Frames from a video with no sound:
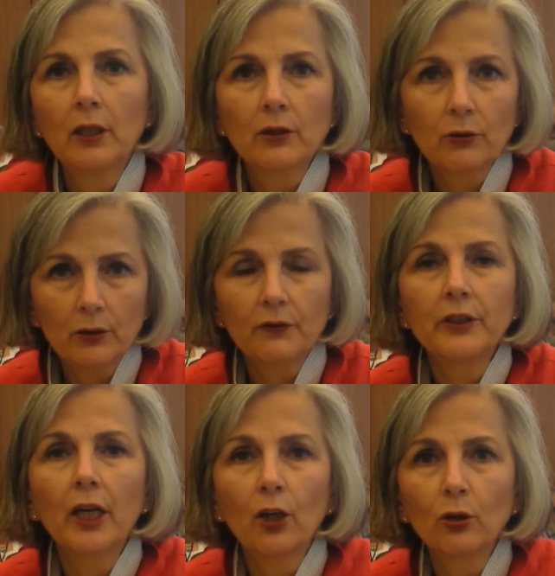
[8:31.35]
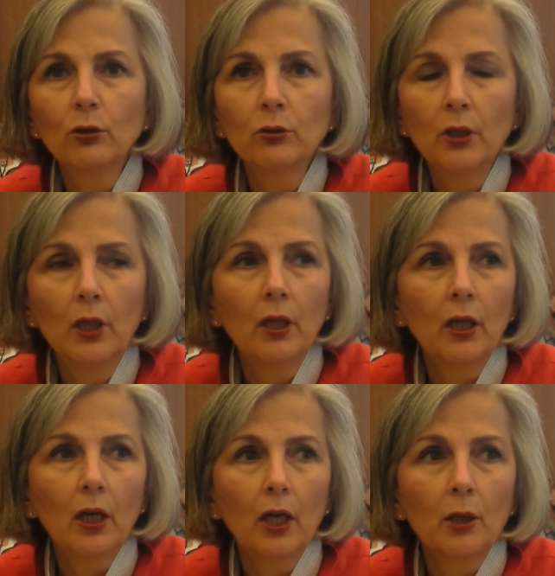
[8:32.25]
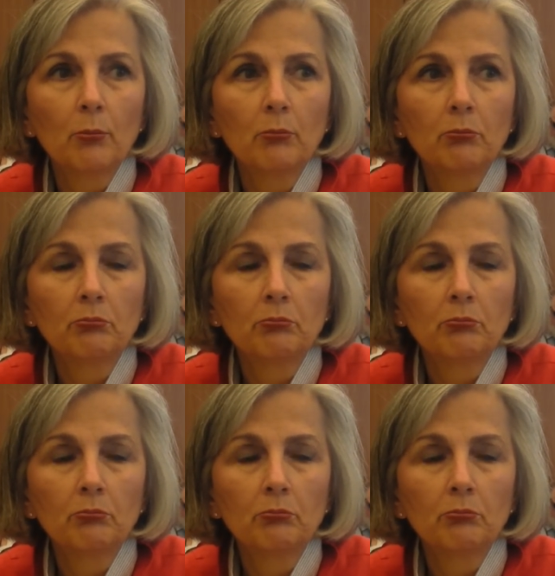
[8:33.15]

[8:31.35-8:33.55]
sort of narrow, um,